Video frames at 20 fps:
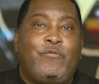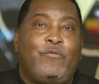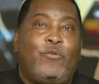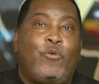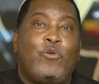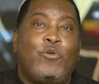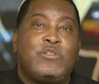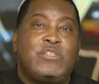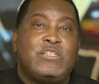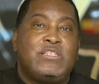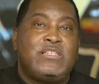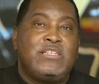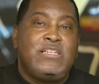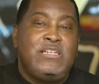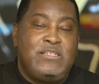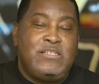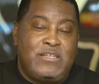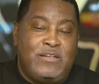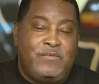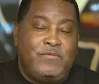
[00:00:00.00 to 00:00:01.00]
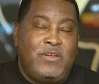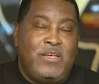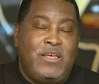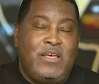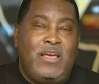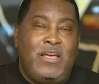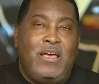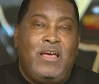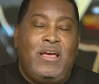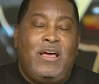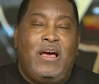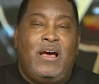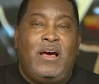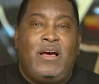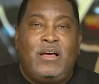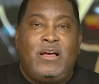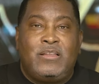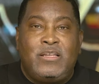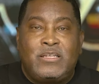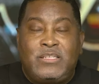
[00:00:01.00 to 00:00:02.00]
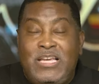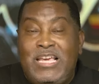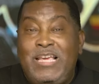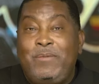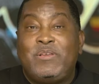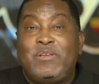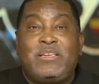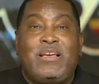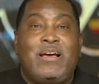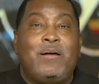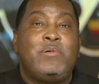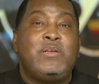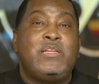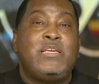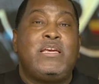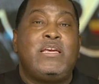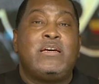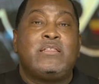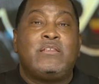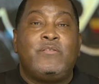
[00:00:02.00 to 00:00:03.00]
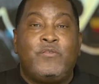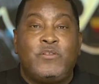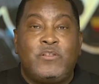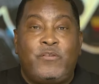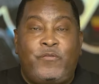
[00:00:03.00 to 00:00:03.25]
for the season. The team is coming together for the